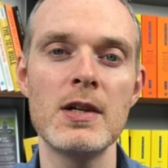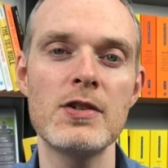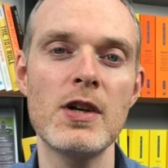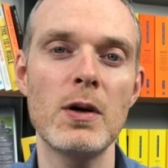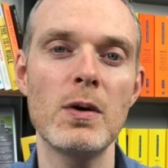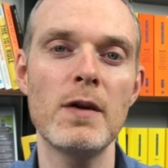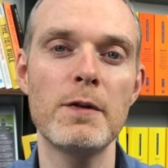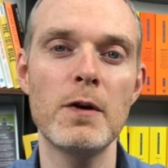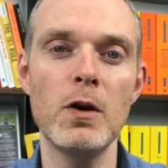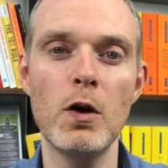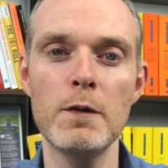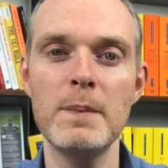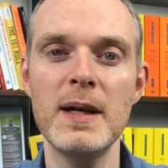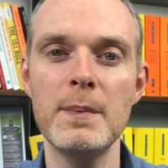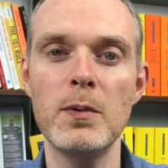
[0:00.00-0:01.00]
So for a
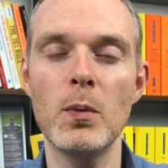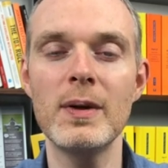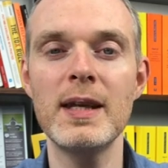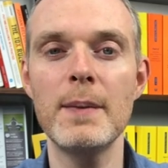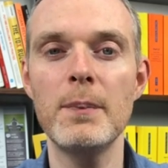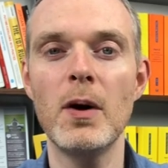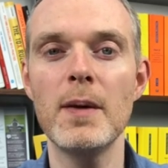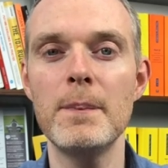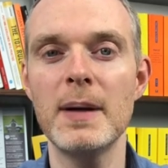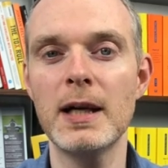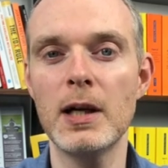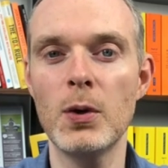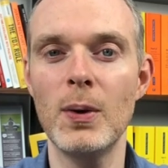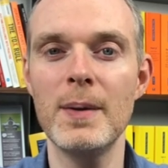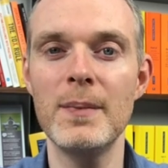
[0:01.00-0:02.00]
lot of people, when they buy
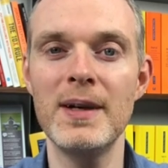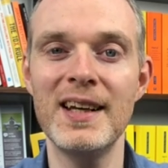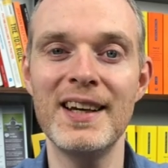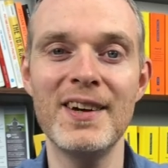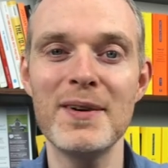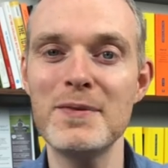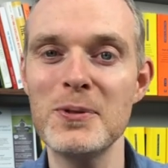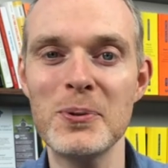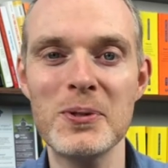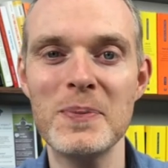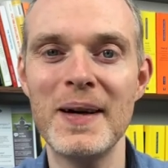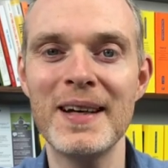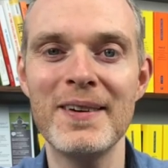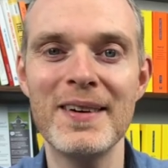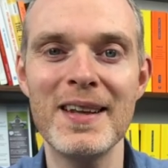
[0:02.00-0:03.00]
big equipment, and I've talked
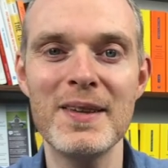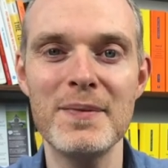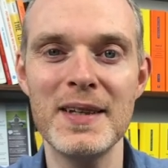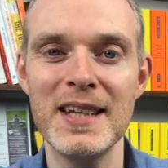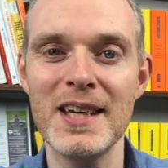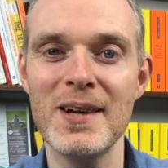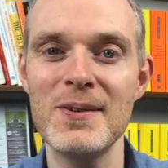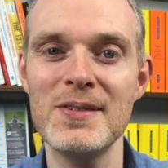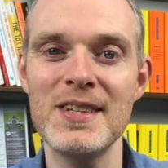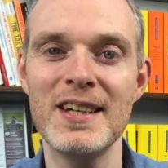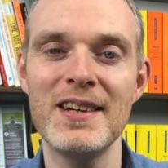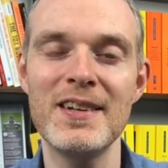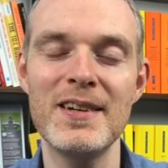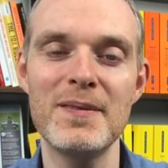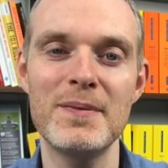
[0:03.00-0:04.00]
about it on other videos, you
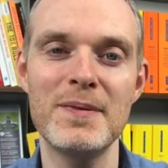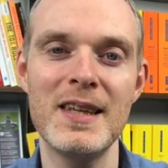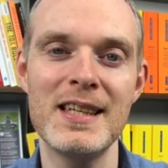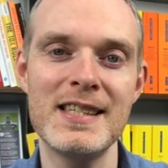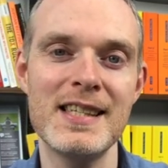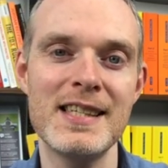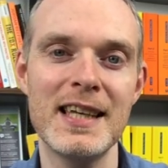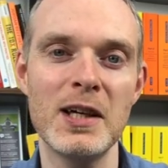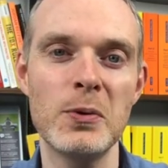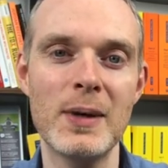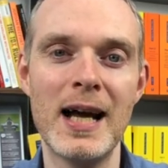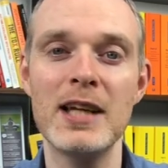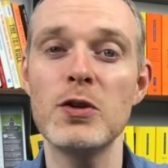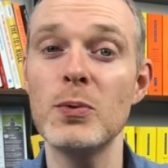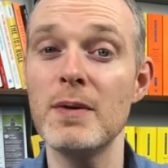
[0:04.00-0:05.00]
know, there's this thing
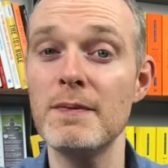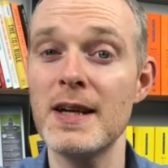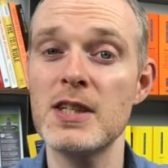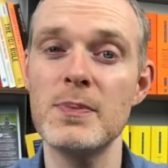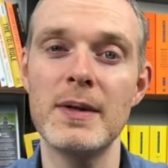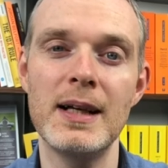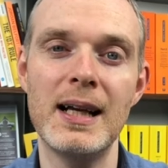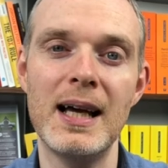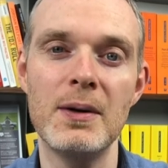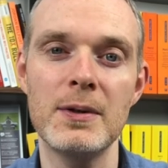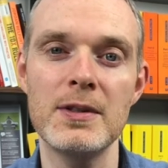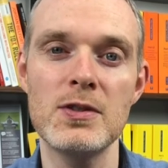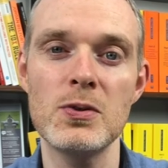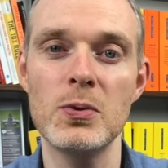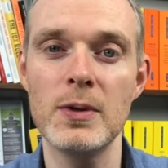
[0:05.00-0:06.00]
called annual investment
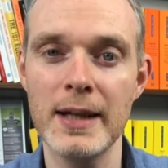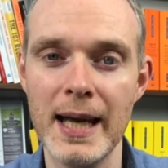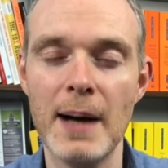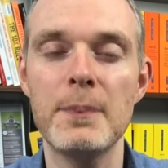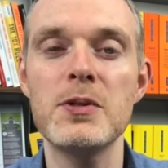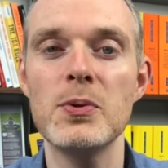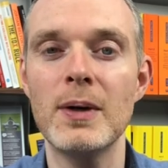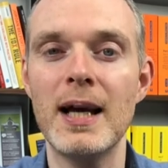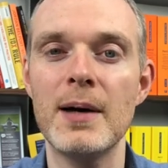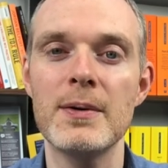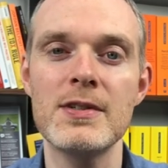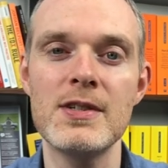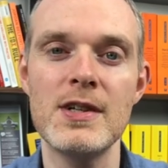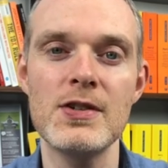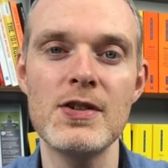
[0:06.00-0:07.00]
allowance or capital
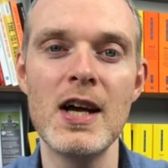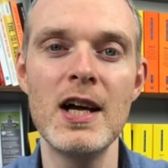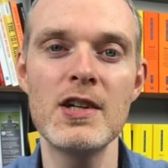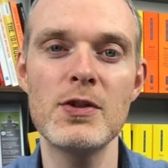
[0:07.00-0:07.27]
allowances.